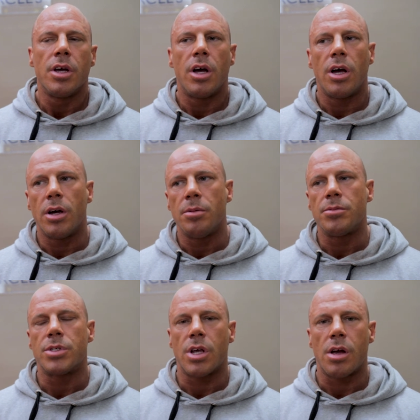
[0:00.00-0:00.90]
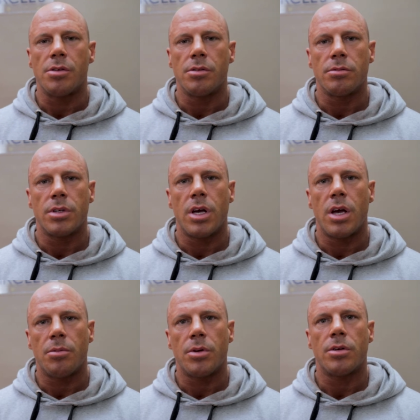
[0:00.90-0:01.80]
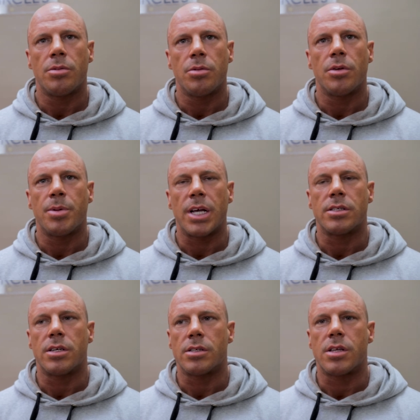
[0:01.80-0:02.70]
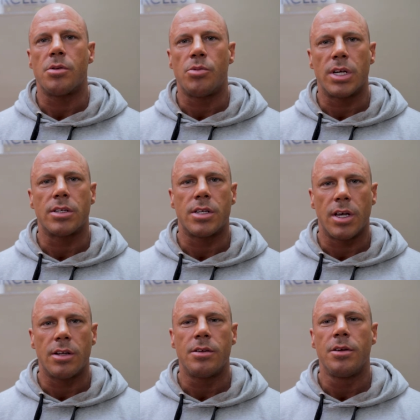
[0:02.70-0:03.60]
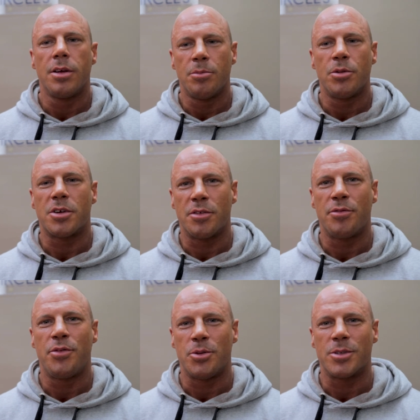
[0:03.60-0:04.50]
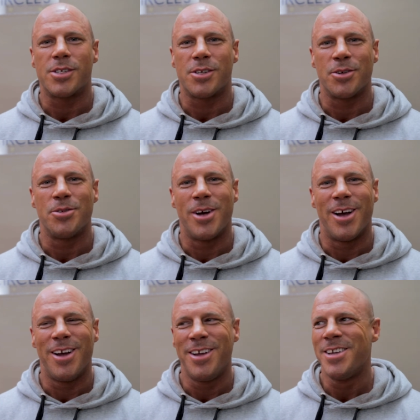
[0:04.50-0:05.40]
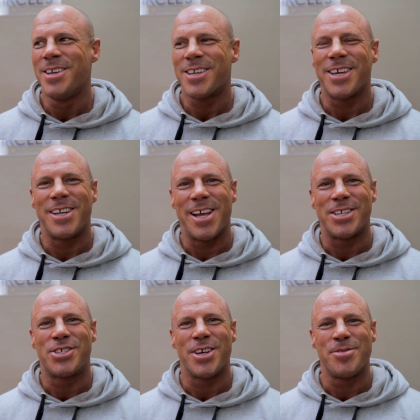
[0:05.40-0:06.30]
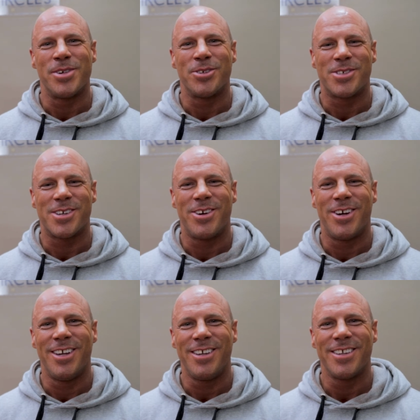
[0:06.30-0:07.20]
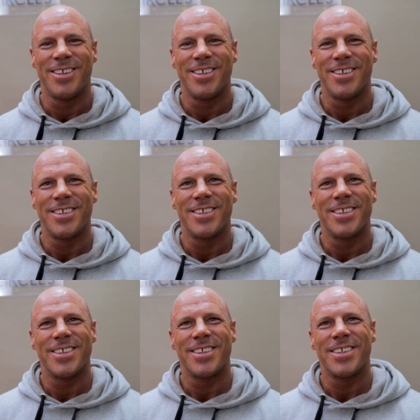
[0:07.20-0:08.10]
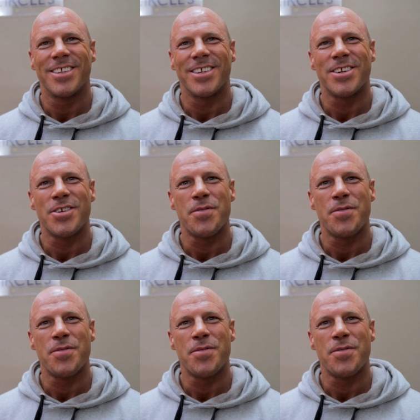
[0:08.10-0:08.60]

Um, so yeah, we're, we're about 16 weeks in. Looking forward to uh, getting that cheat meal tonight. What are you having?